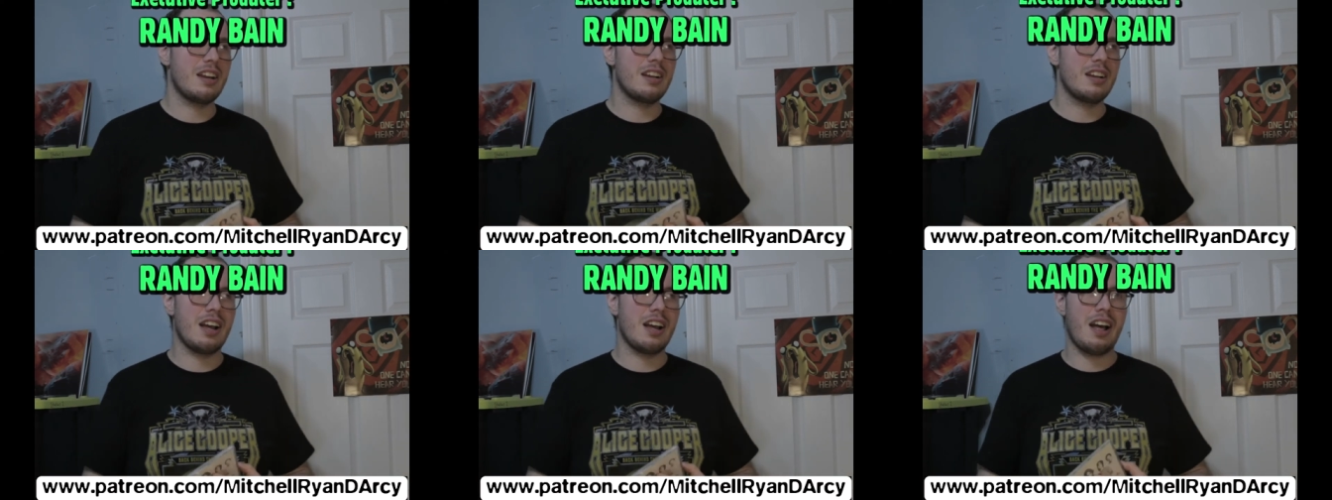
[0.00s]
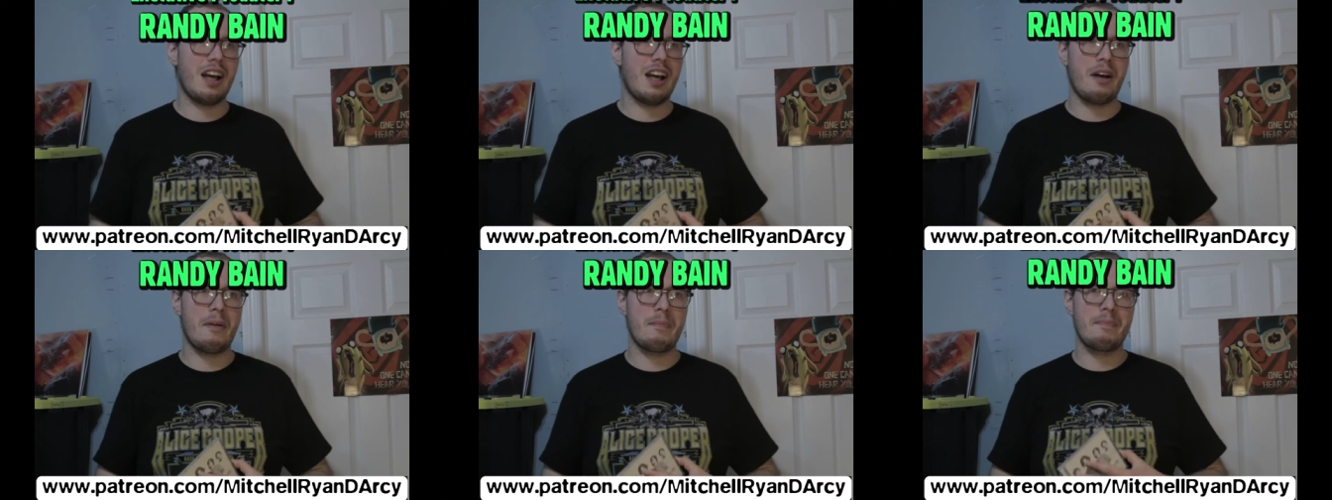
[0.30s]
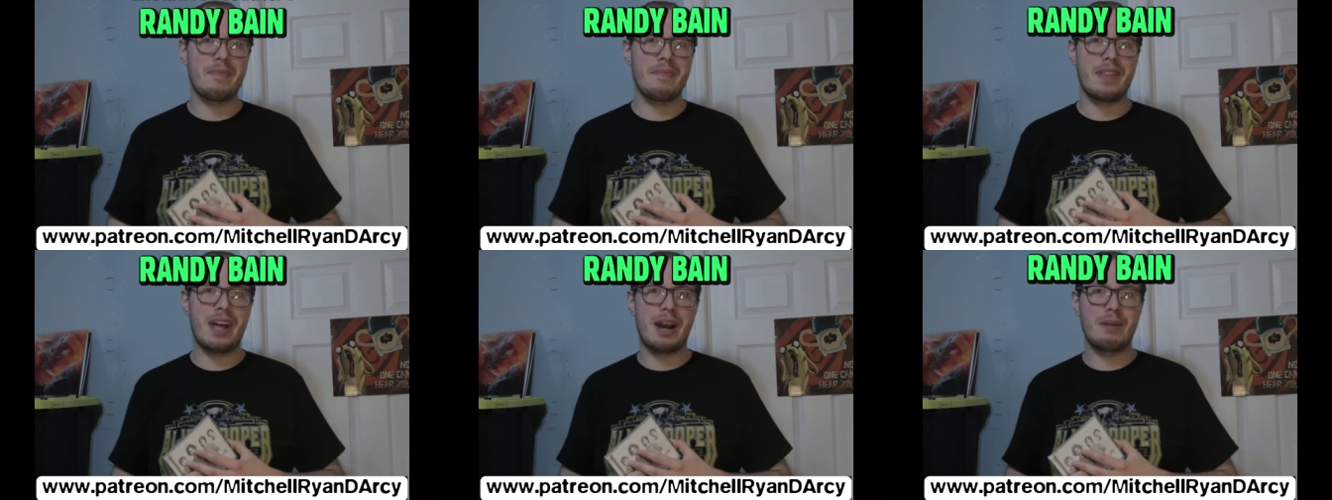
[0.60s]

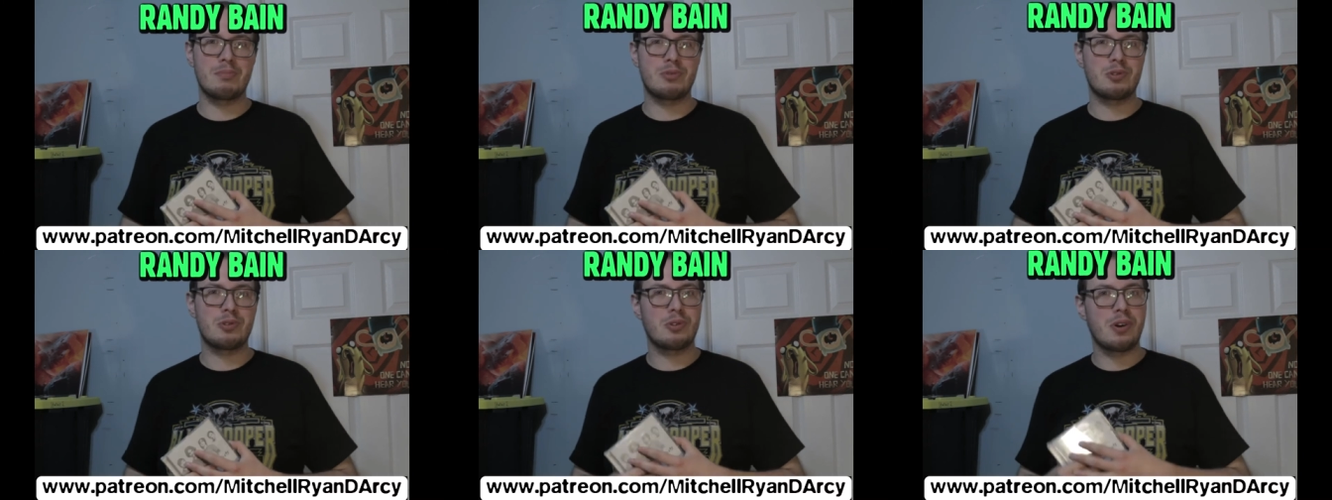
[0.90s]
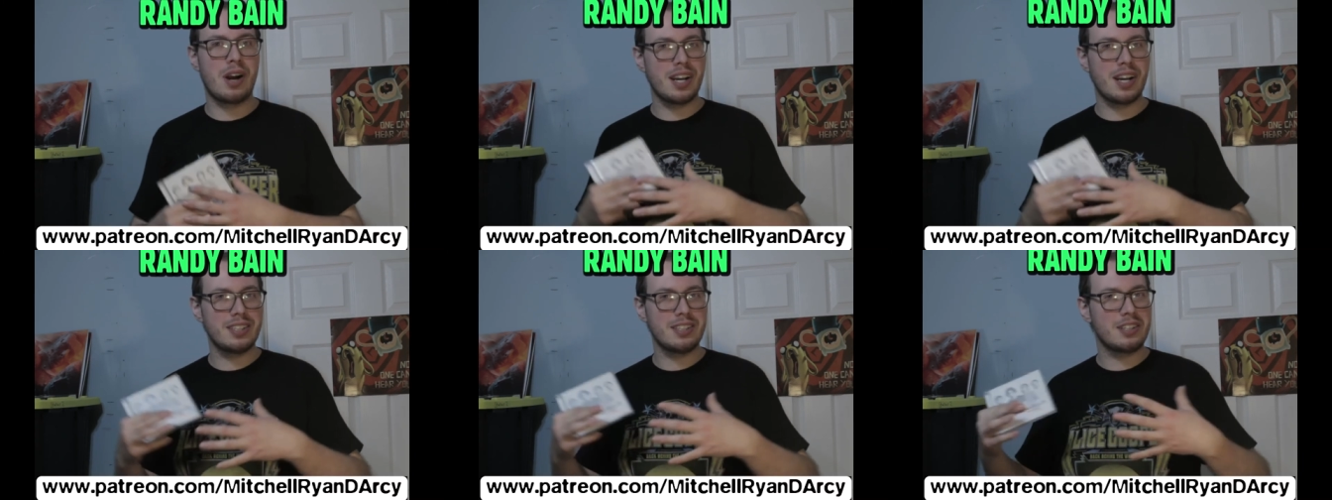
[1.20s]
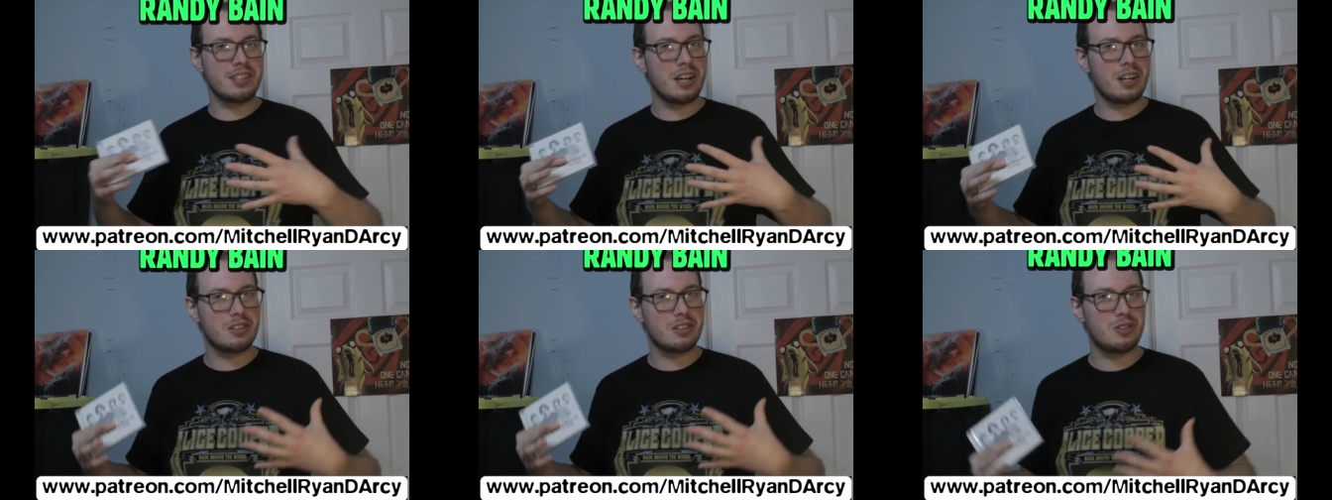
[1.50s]
um, I'm trying to
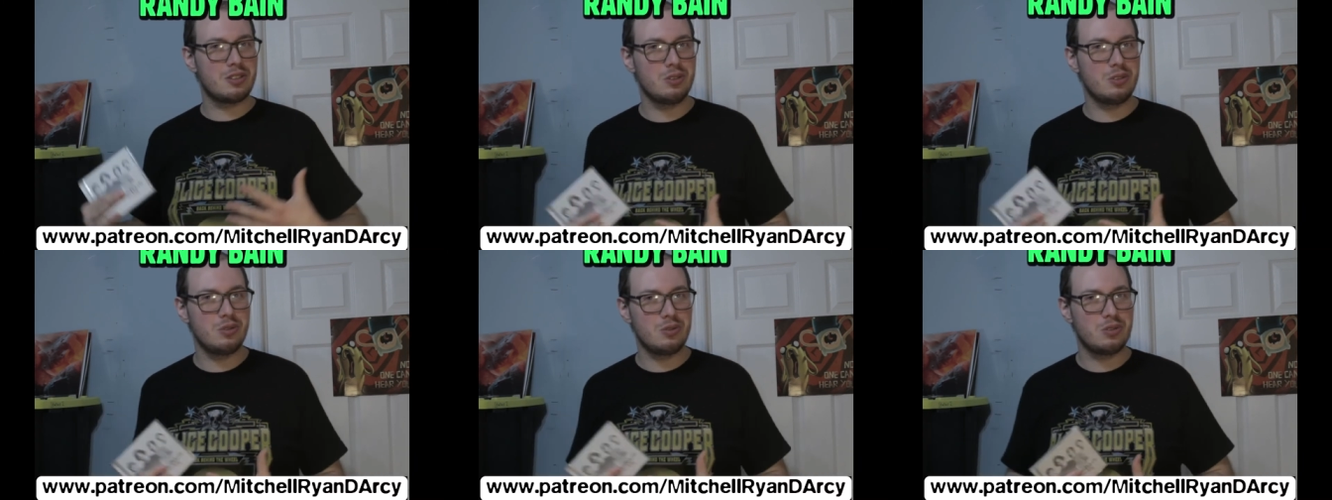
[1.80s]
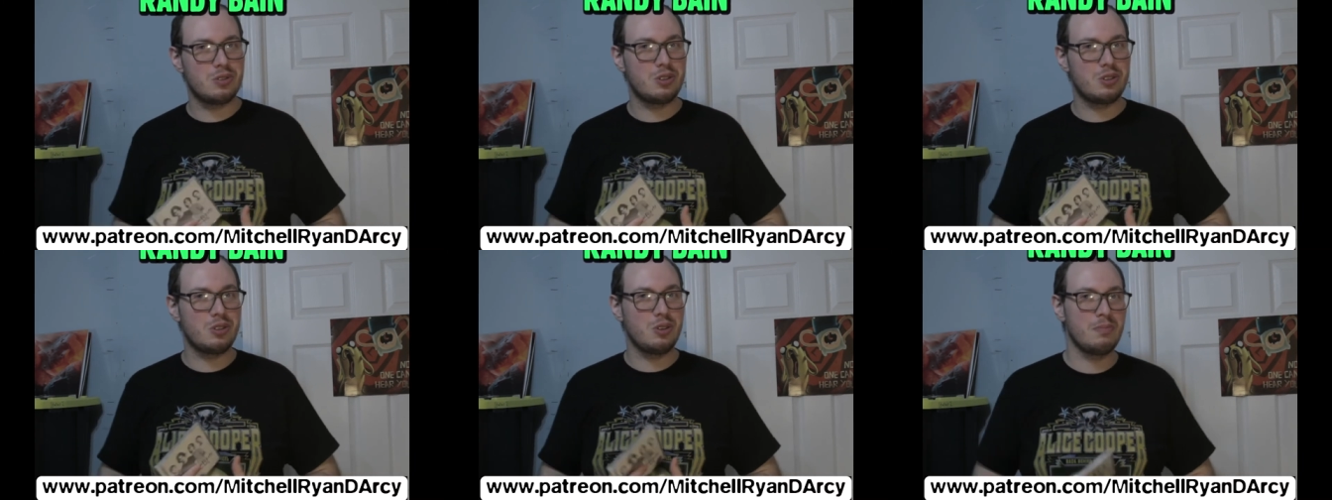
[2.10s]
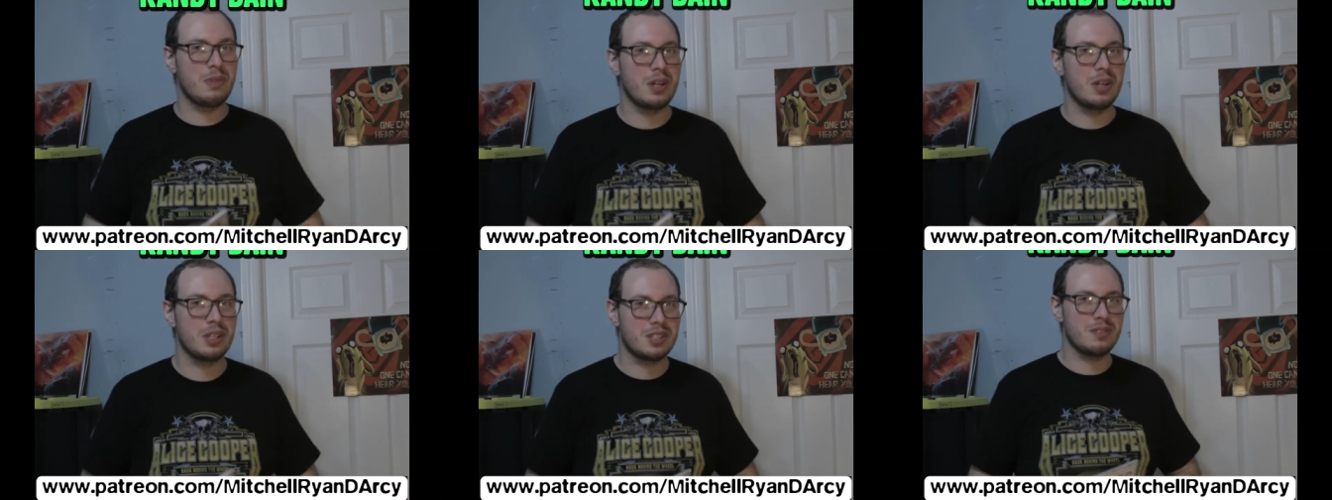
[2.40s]
not do too
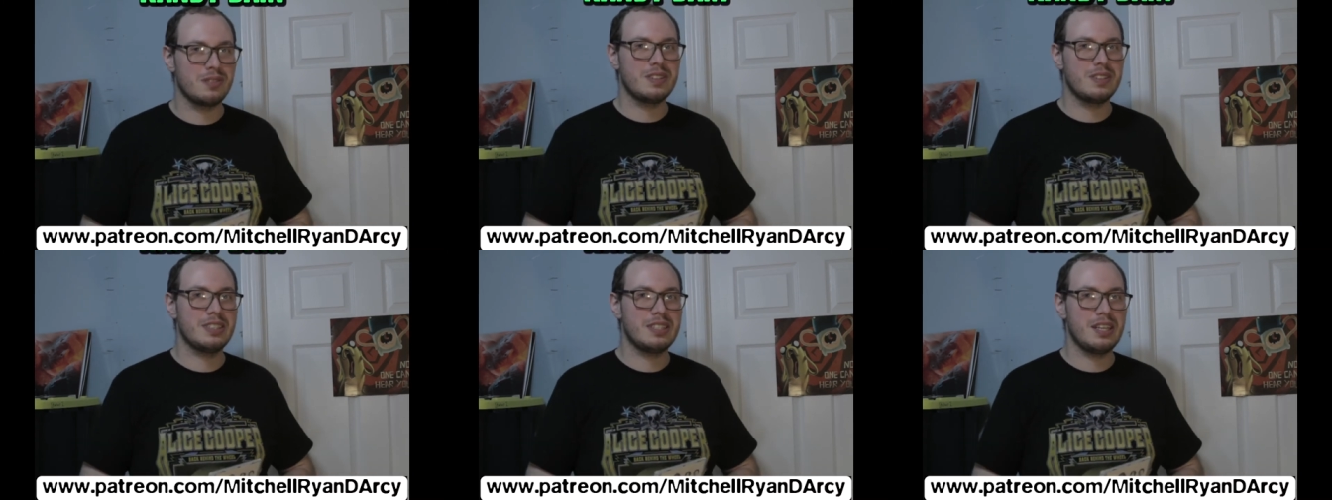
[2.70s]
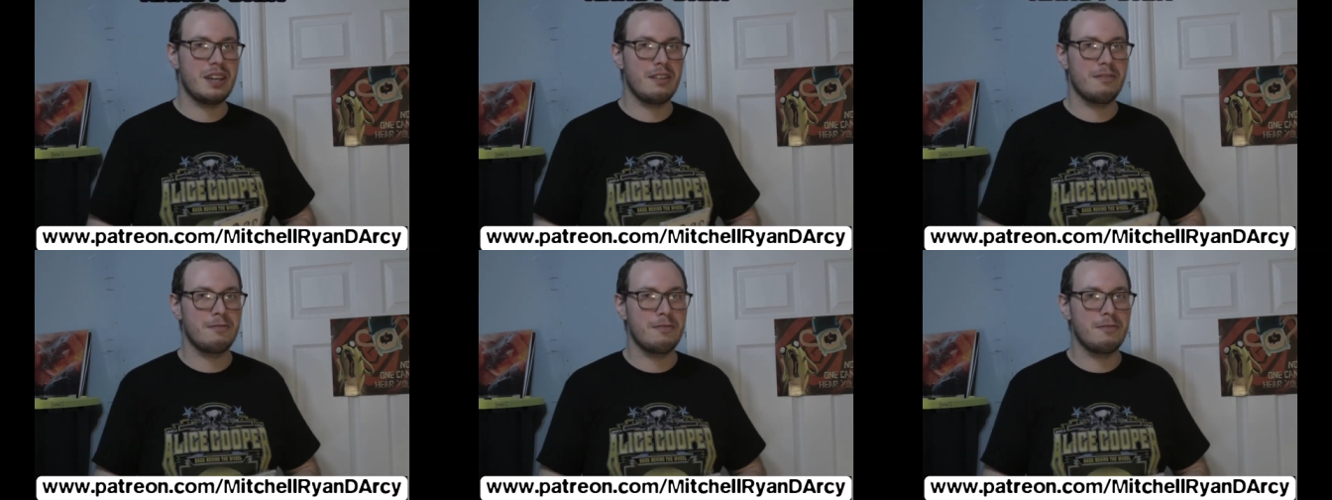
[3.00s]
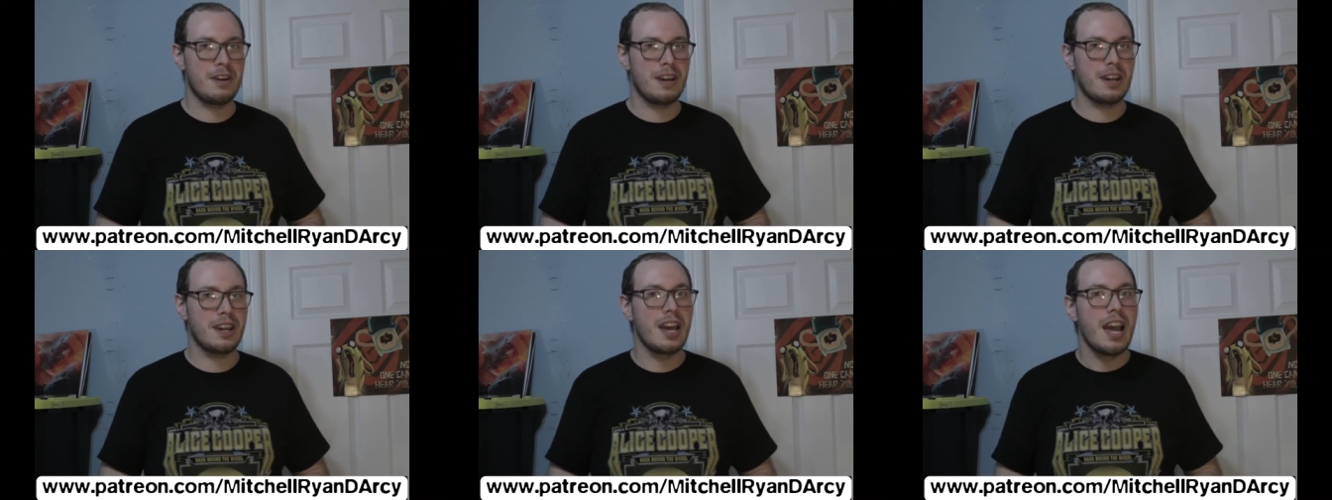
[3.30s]
much of the same
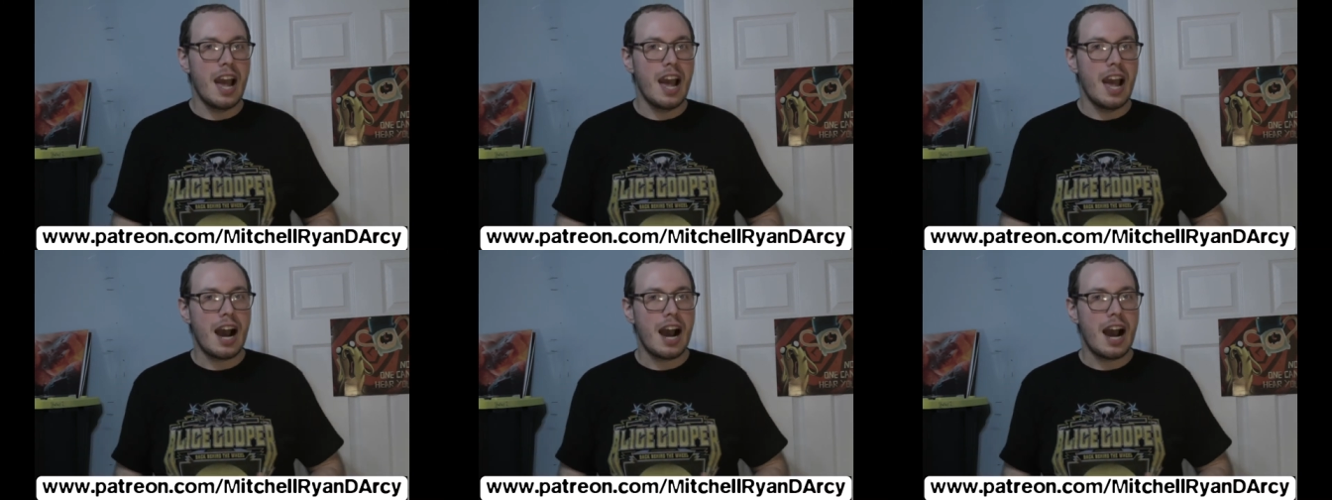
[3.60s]
thing.